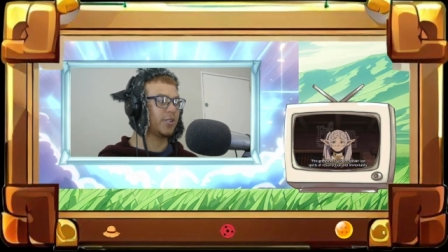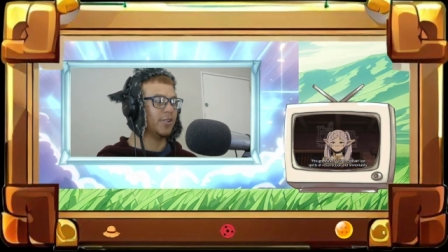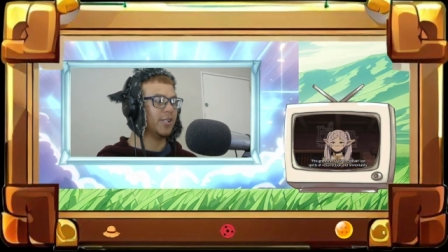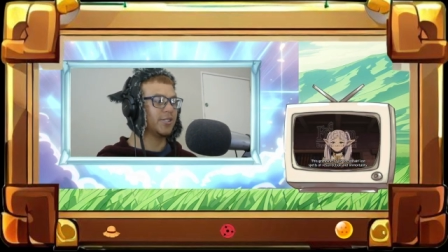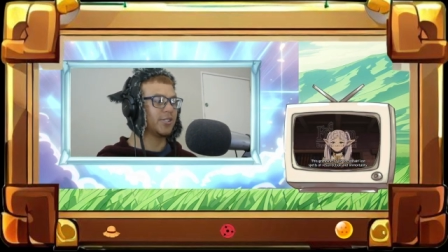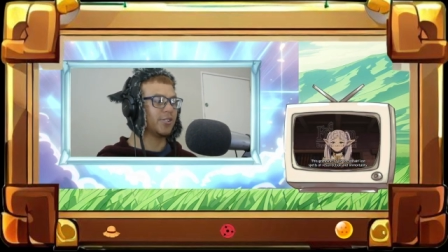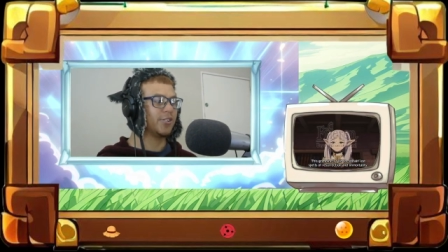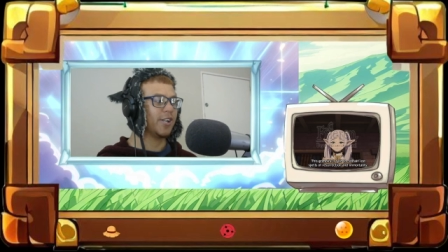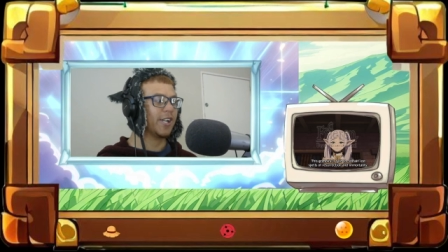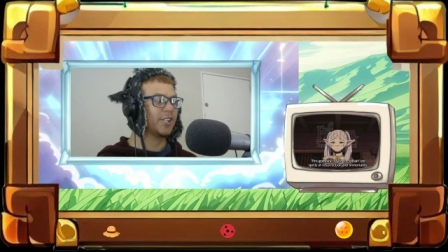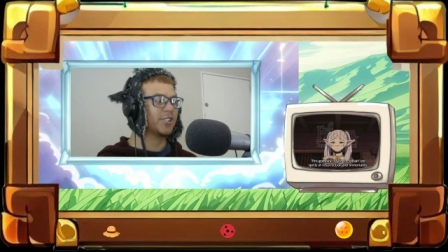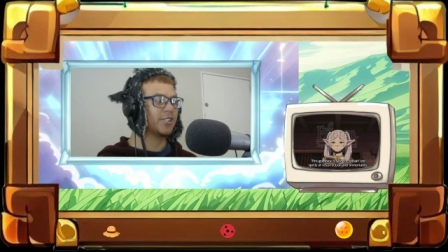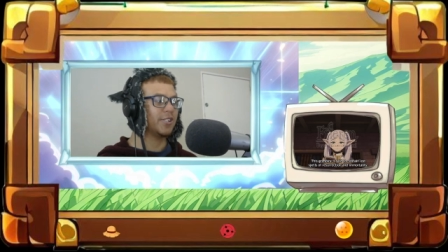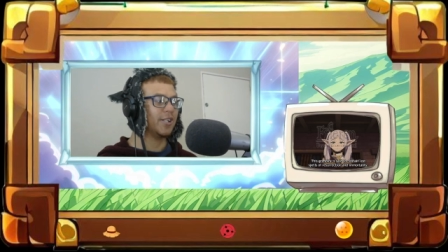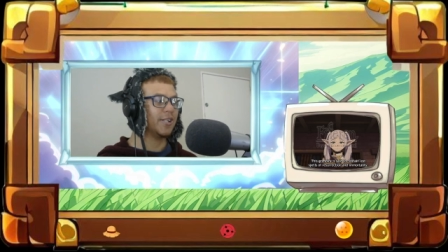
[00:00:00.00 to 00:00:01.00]

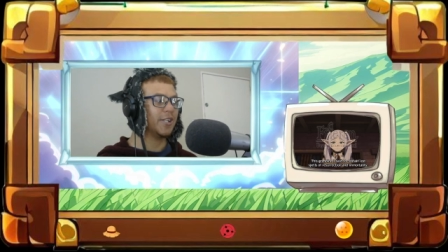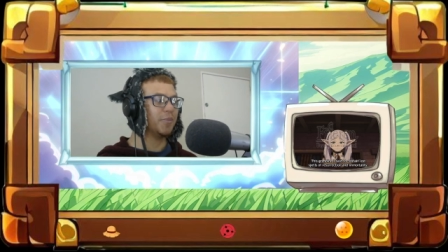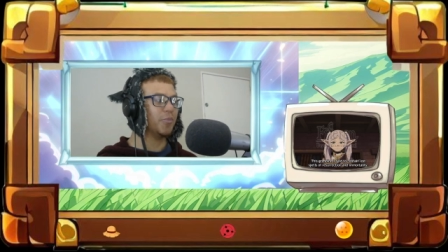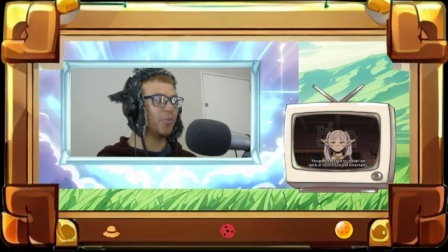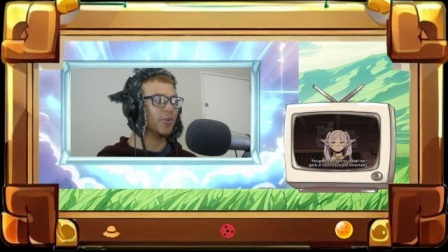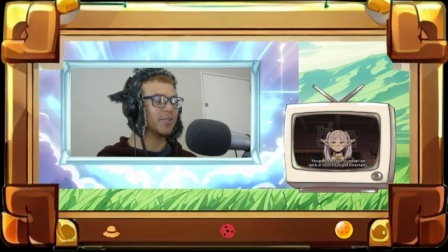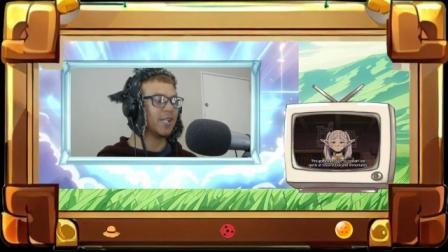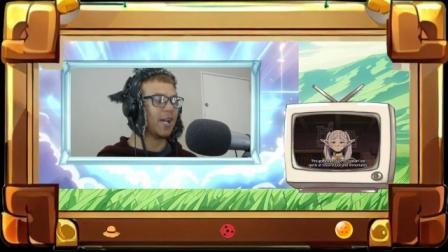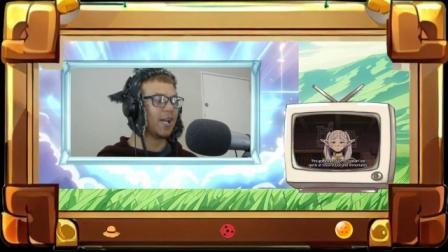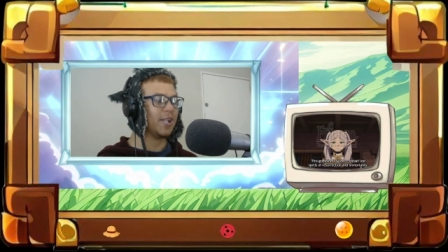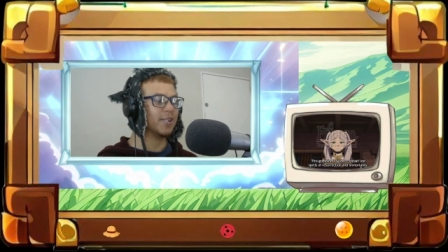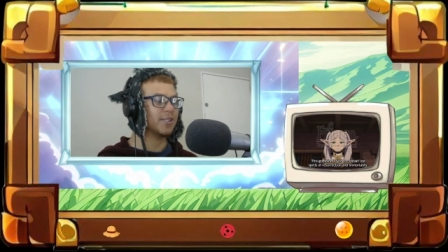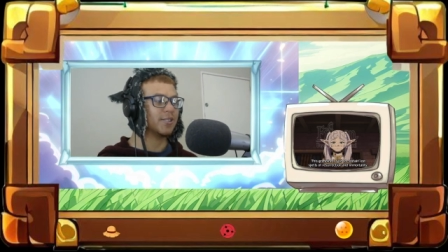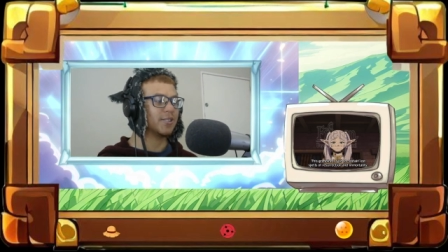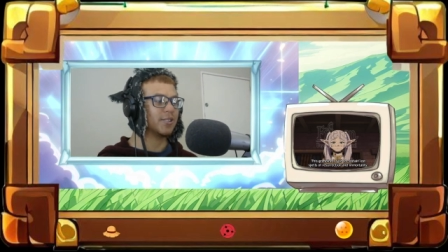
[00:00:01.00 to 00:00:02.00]
Resurrection and immortality.